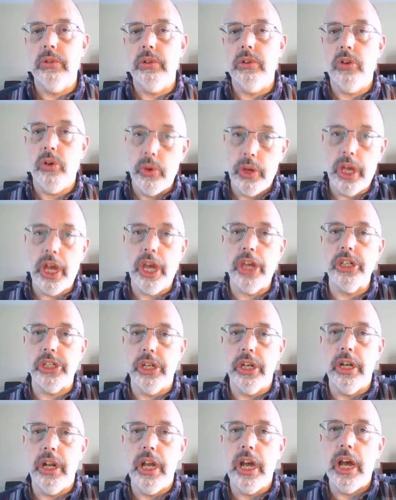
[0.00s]

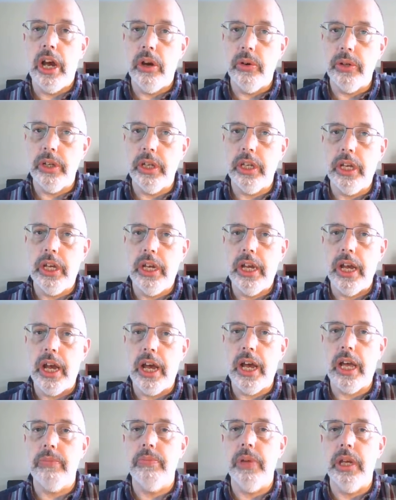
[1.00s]
Creation, how did
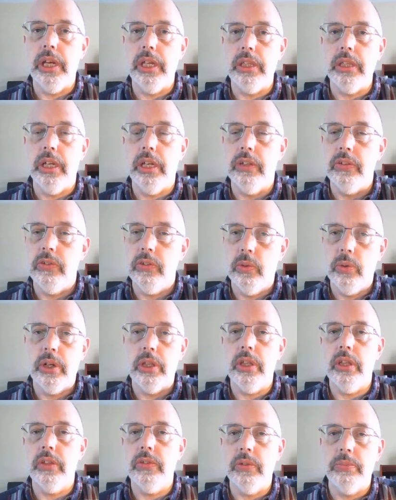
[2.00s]
God make things and what
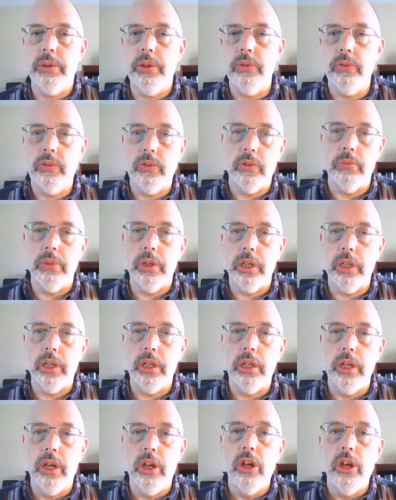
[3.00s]
are they supposed to be?